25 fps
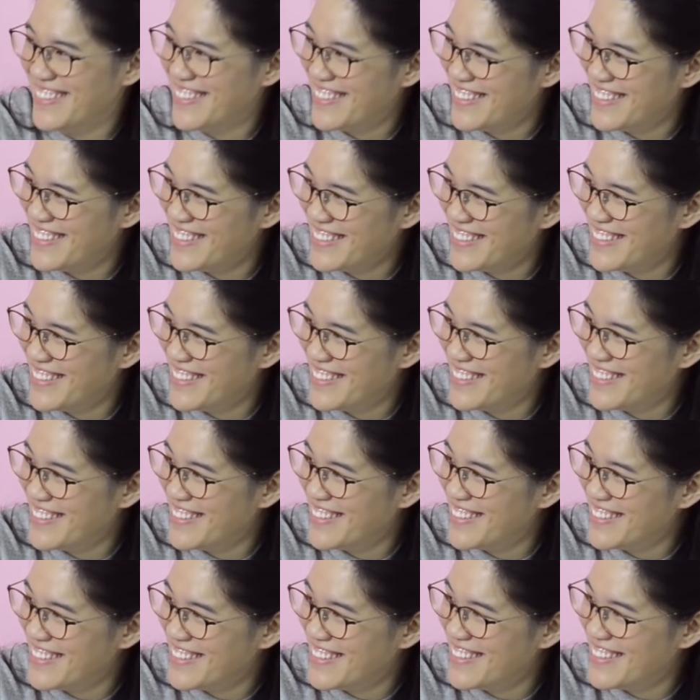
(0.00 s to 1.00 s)

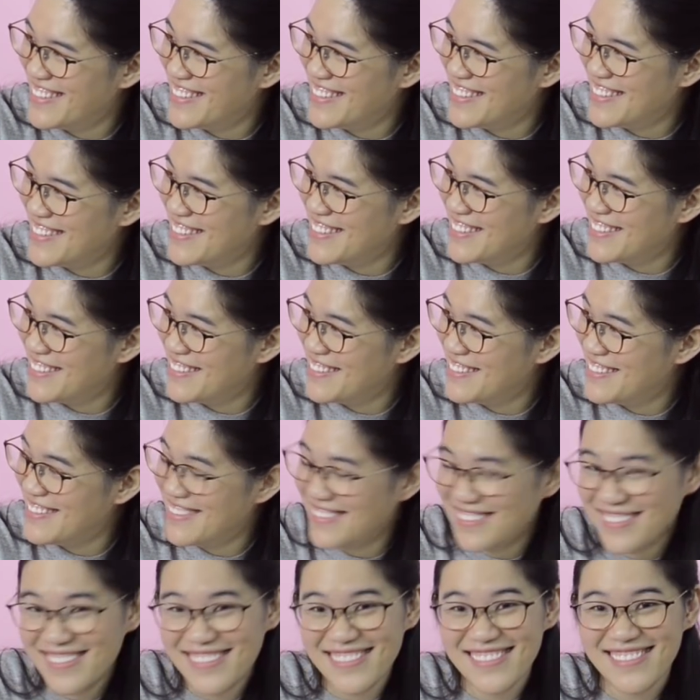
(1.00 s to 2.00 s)

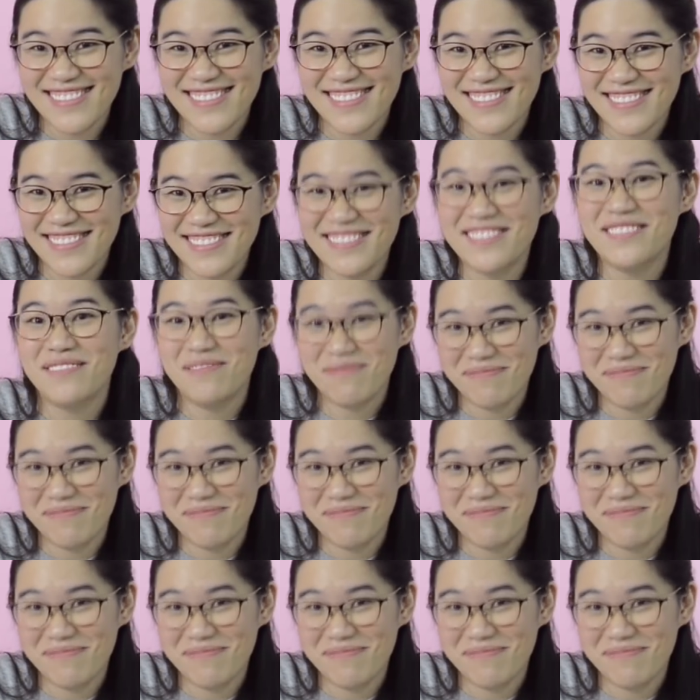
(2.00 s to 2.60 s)
This person isn't speaking.